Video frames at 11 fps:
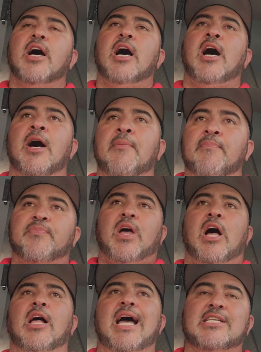
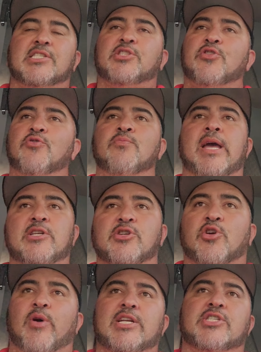I'll ask two major
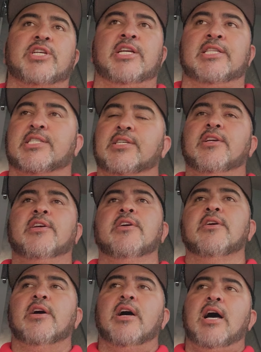questions.
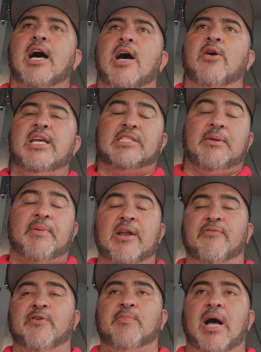Is it
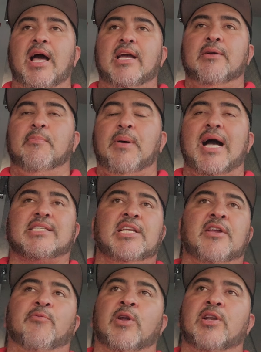better for boxing
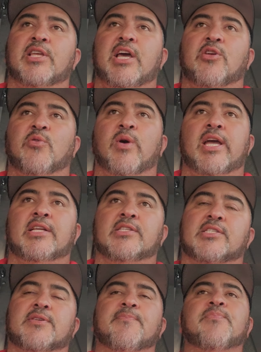if one or the other
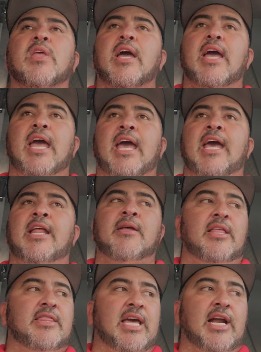wins?
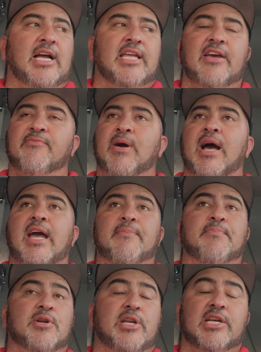And then I'll give my
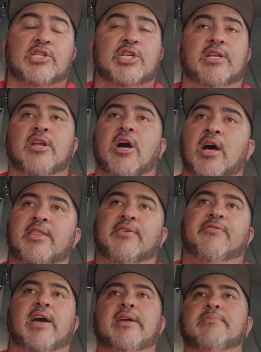prediction on the
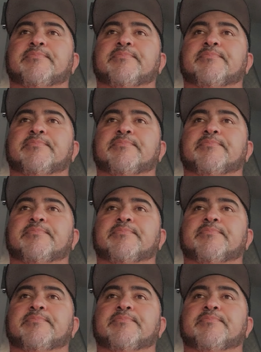fight.